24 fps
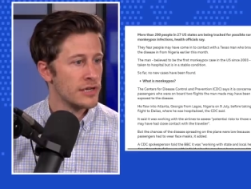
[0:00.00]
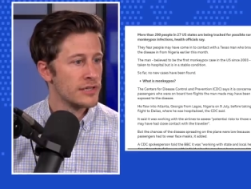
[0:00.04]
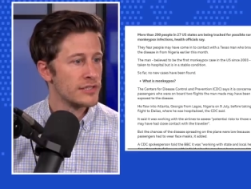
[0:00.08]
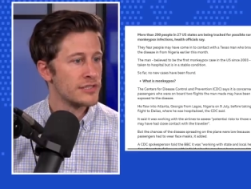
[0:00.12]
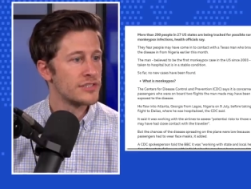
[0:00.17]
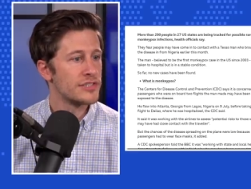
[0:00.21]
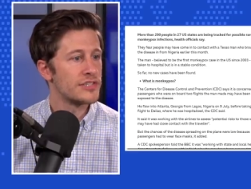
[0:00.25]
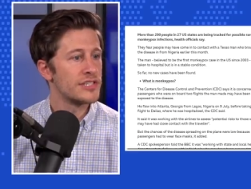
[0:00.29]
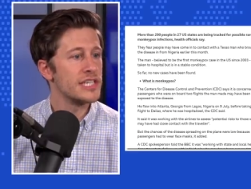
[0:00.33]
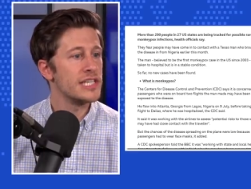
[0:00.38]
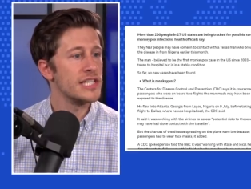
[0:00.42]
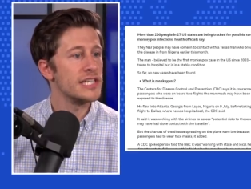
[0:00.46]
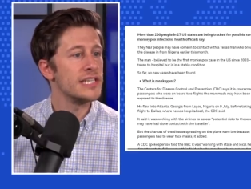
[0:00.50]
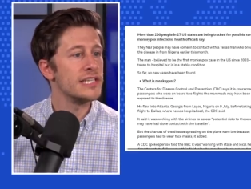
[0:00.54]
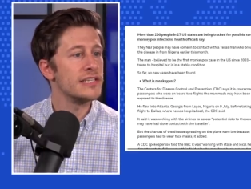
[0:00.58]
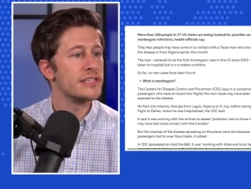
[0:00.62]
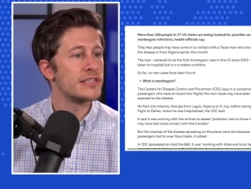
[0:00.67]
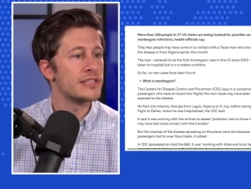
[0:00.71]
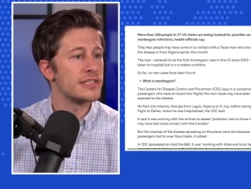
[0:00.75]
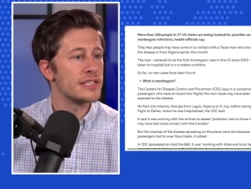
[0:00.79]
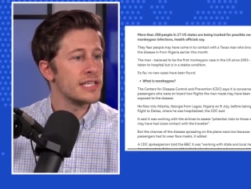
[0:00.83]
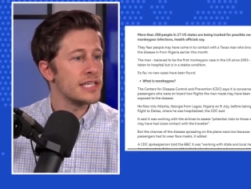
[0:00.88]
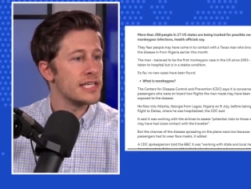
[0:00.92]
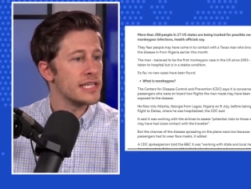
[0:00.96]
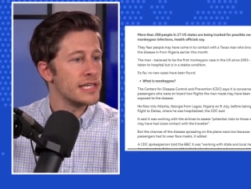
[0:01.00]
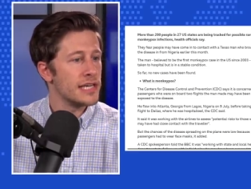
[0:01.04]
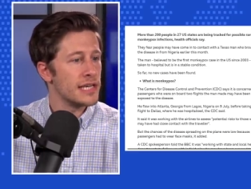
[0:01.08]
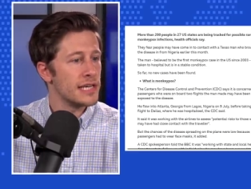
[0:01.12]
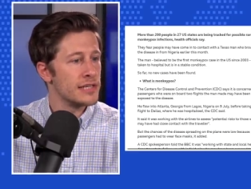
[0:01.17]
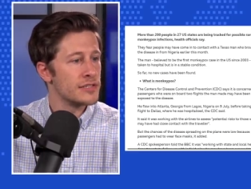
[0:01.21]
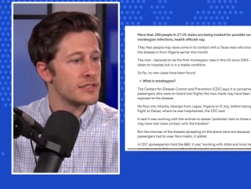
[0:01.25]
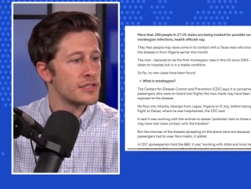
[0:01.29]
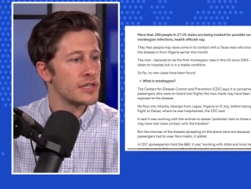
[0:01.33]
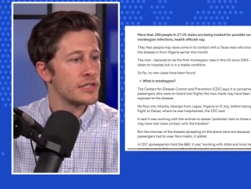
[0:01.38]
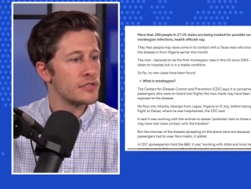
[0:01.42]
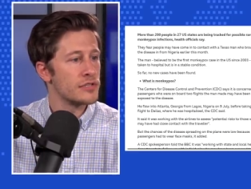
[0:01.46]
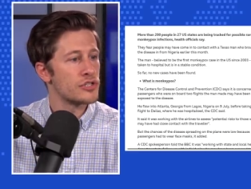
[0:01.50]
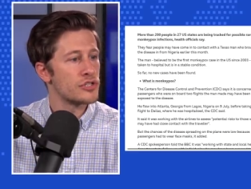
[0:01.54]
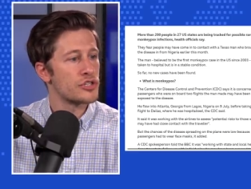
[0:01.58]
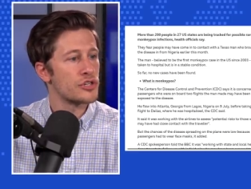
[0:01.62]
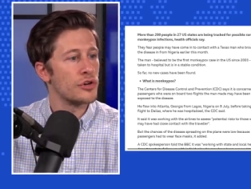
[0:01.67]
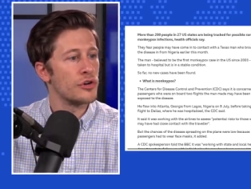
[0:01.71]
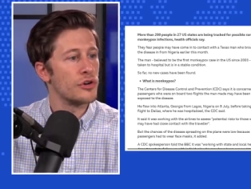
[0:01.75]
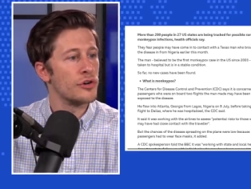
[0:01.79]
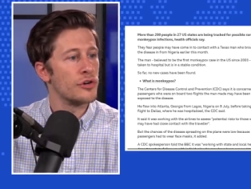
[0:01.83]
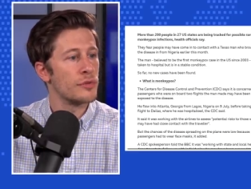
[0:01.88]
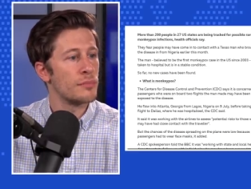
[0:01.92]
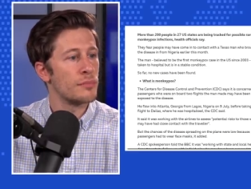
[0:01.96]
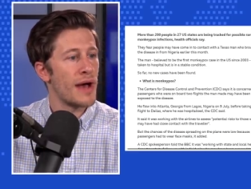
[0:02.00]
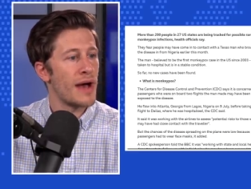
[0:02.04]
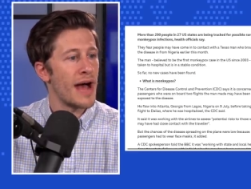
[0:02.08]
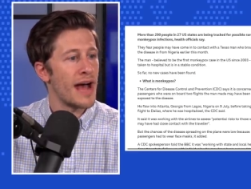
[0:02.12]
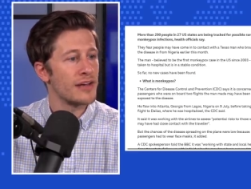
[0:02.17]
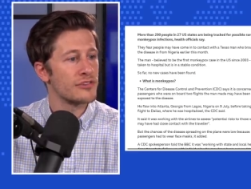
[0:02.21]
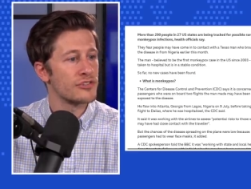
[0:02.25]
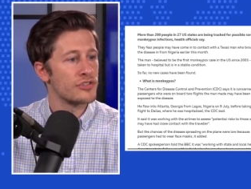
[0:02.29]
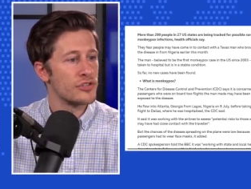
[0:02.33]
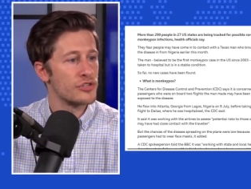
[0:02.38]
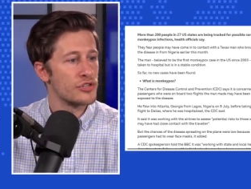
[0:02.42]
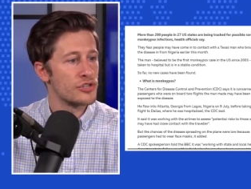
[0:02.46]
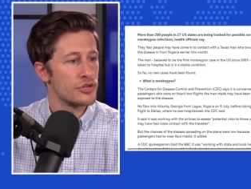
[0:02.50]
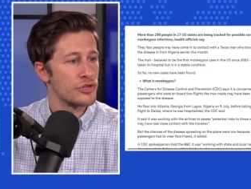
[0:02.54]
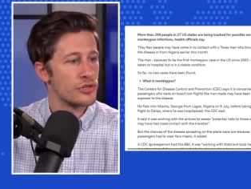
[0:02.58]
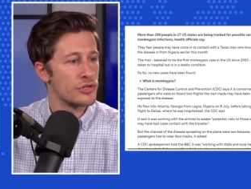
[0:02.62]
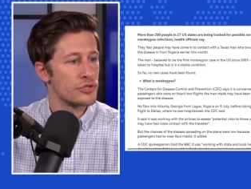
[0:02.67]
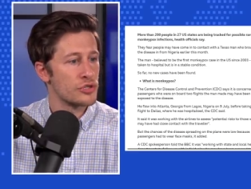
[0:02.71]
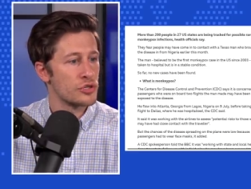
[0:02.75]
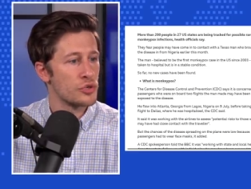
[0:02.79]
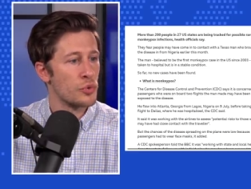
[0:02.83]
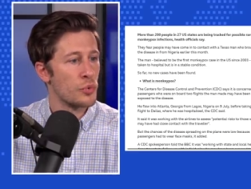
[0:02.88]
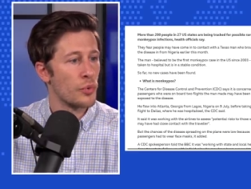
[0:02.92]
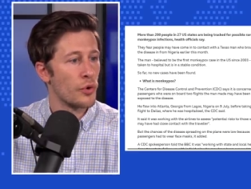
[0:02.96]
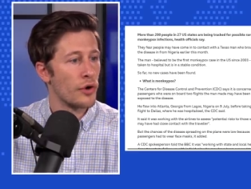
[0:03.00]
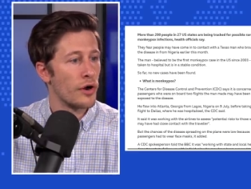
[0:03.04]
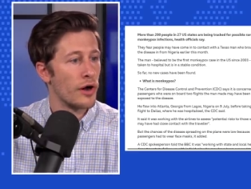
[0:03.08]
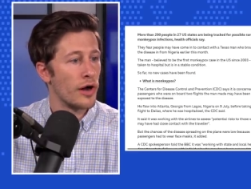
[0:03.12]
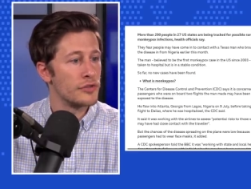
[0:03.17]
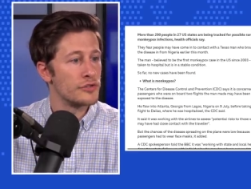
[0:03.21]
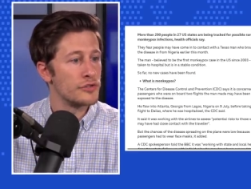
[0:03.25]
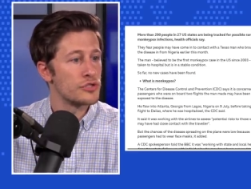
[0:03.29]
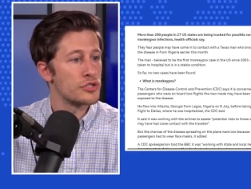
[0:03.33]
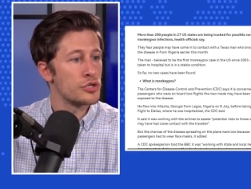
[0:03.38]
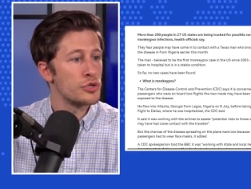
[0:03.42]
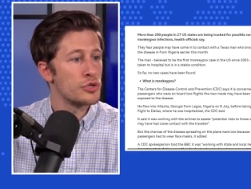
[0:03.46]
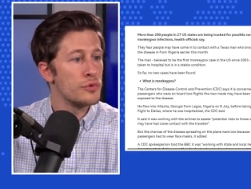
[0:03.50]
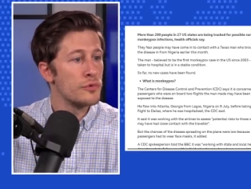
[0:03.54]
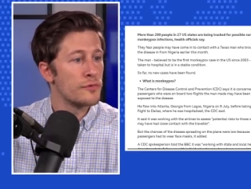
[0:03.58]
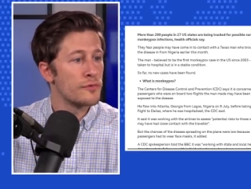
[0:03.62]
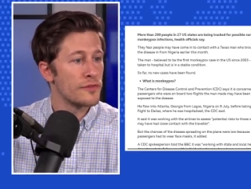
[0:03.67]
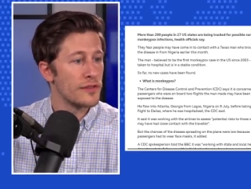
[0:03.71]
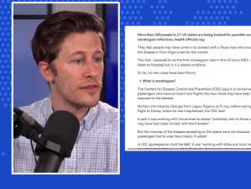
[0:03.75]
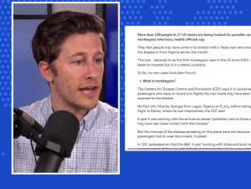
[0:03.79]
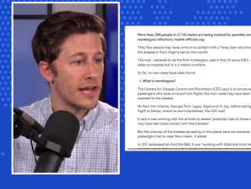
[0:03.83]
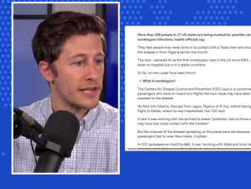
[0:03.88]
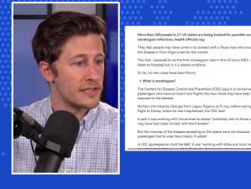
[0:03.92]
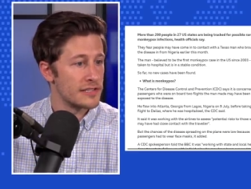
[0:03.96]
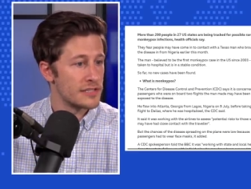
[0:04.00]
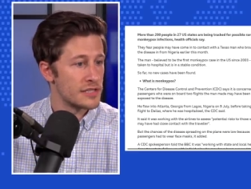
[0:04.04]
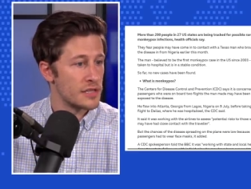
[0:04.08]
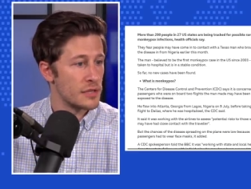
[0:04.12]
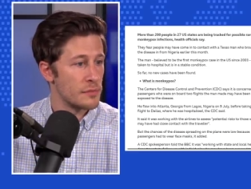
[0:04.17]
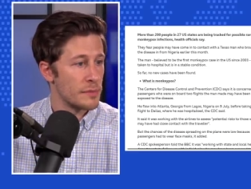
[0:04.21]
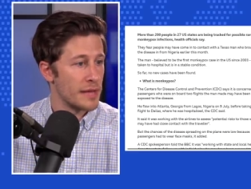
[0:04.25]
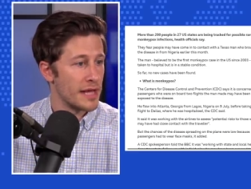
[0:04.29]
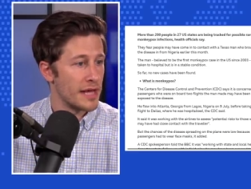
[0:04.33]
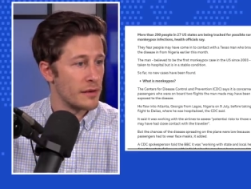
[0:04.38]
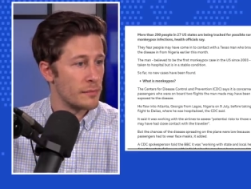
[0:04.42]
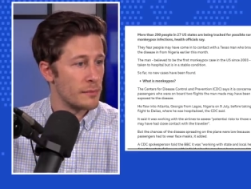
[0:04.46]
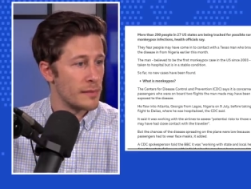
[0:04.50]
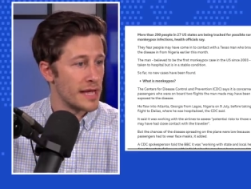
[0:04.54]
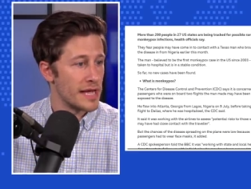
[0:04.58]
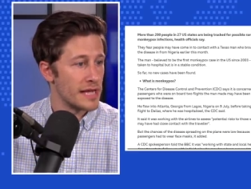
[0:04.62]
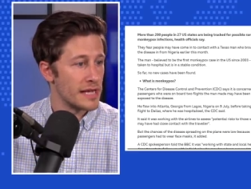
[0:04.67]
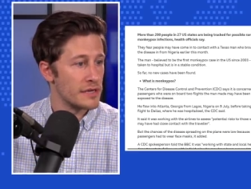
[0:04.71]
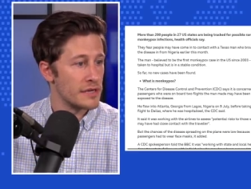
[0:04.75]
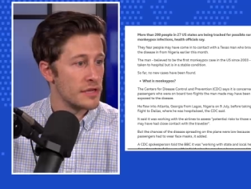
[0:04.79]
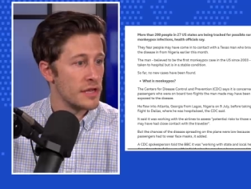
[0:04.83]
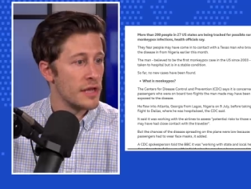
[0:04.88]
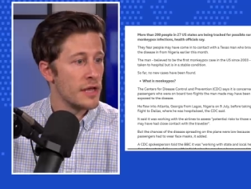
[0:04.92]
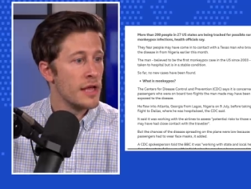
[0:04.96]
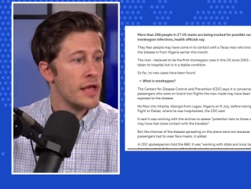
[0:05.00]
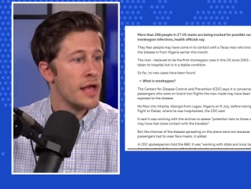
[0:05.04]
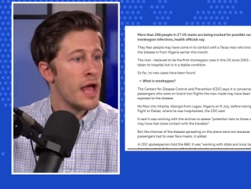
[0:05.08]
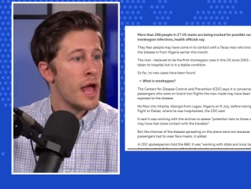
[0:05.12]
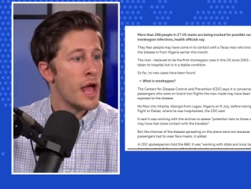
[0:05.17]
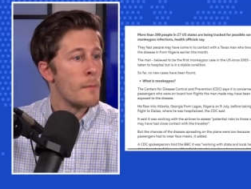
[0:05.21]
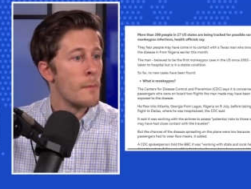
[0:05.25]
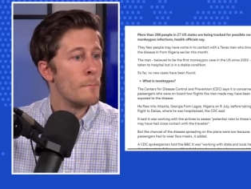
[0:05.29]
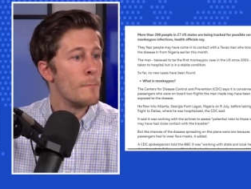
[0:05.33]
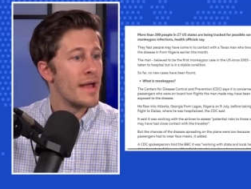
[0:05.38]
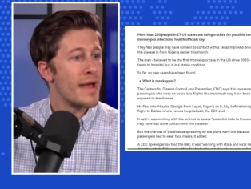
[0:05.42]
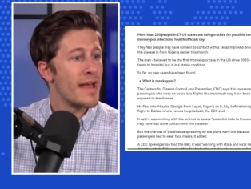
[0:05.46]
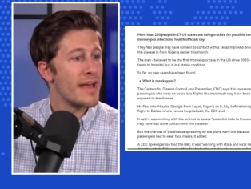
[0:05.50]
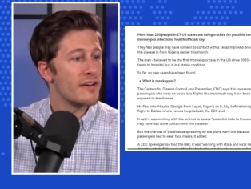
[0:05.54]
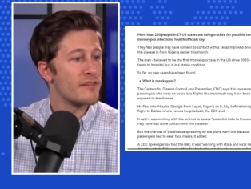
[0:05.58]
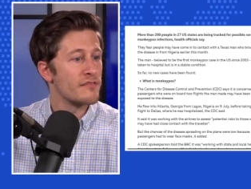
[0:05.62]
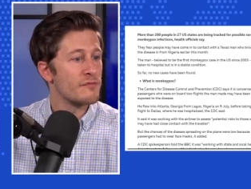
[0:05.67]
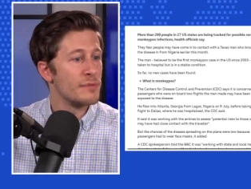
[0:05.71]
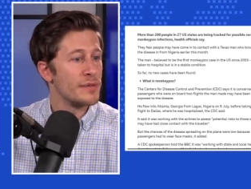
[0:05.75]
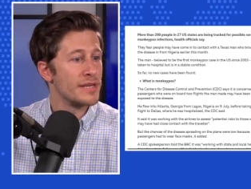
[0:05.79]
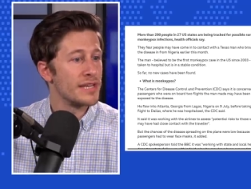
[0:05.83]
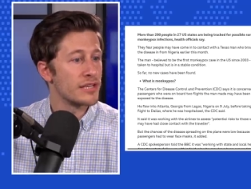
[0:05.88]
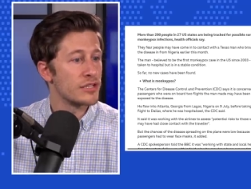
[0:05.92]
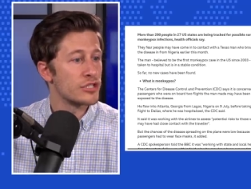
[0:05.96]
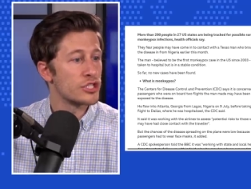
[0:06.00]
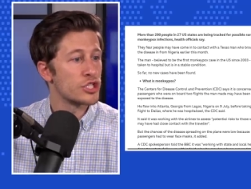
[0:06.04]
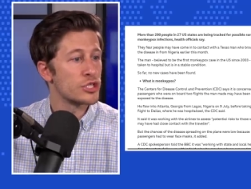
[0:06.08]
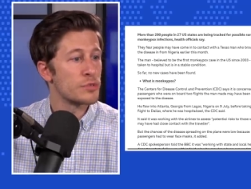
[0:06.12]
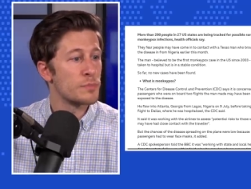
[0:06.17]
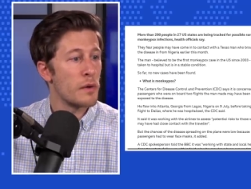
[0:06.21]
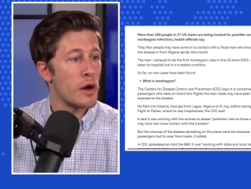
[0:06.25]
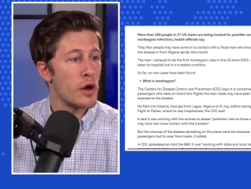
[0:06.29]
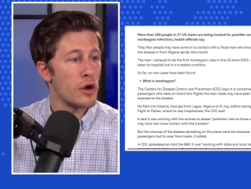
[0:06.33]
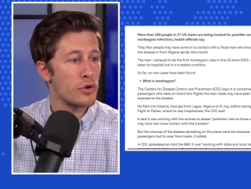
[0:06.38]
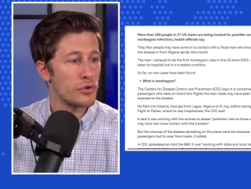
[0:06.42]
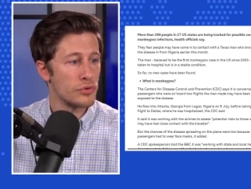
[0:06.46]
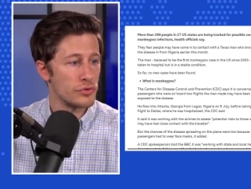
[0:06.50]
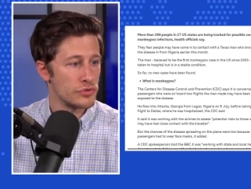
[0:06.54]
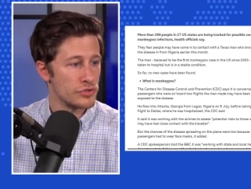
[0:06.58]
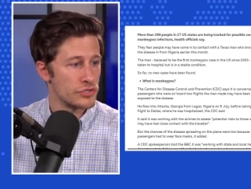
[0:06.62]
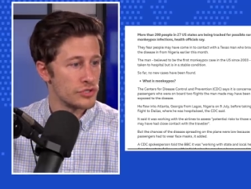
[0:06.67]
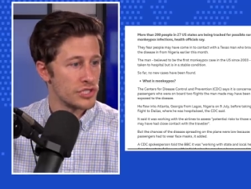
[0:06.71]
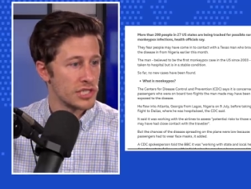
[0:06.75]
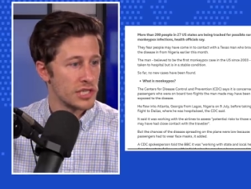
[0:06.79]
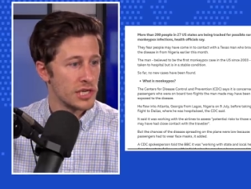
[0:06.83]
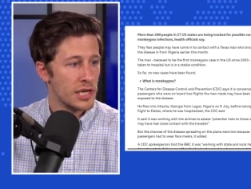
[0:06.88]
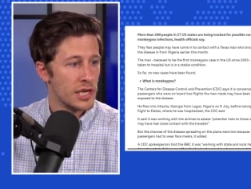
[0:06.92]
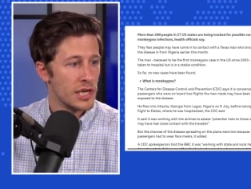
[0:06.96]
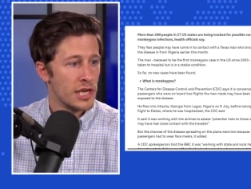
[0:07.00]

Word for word: CDC is concerned passengers who were on two flights the man made may have been exposed.